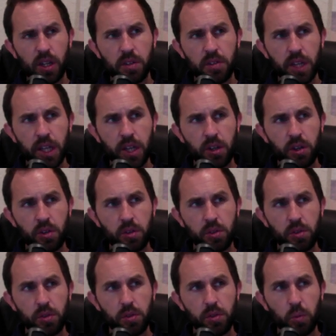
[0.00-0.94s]
they
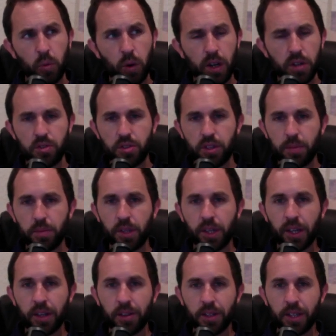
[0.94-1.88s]
don't watch
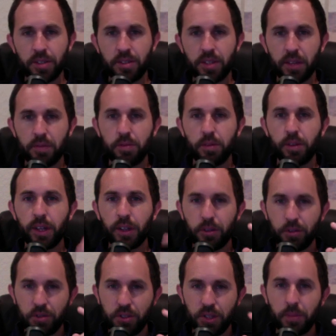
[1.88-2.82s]
something unless they feel like
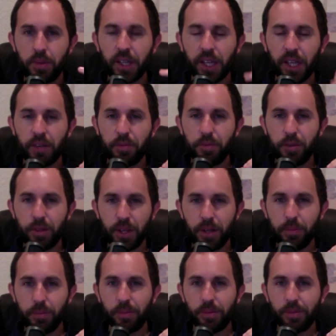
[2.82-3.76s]
there's something in it for
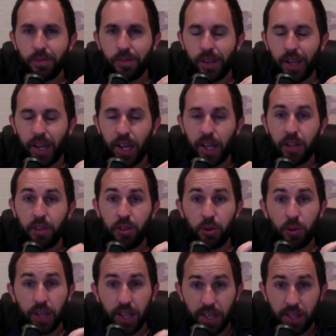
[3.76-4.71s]
them. And
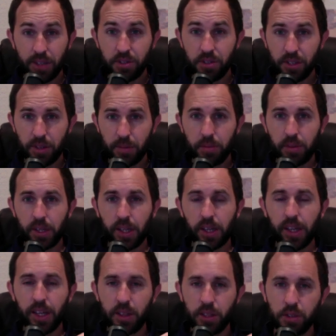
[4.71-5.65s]
there is
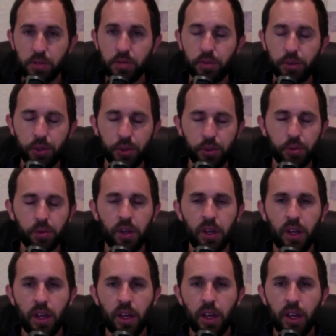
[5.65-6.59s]
something in this for you,
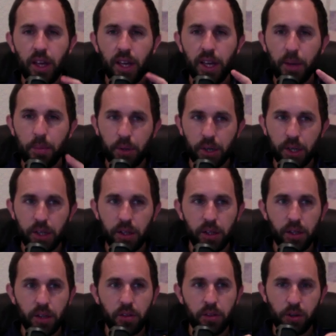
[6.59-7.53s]

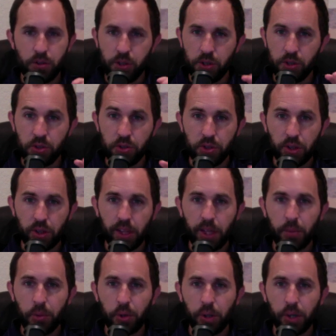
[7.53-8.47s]
but there's a
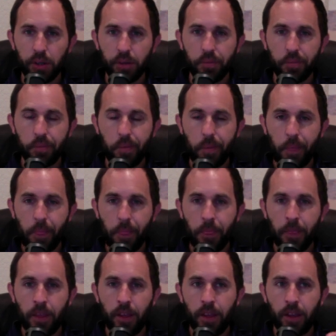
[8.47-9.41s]
disclaimer here.
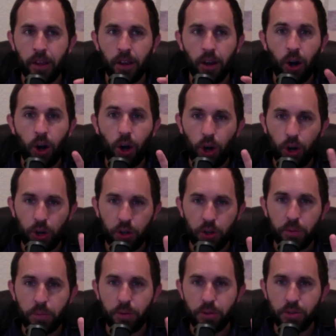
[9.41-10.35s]

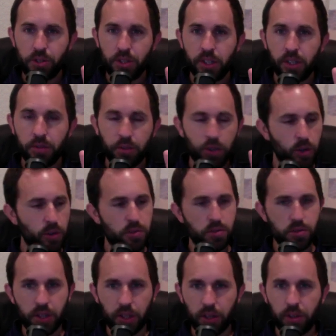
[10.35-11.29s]
100% of
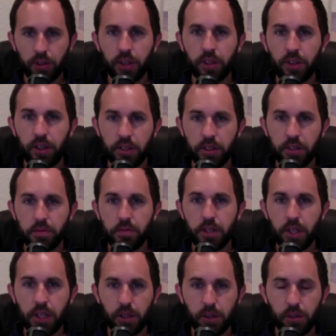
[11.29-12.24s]
coaches that clicked on this
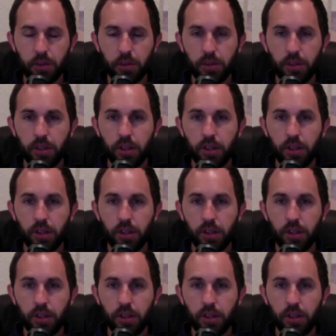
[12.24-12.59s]
video,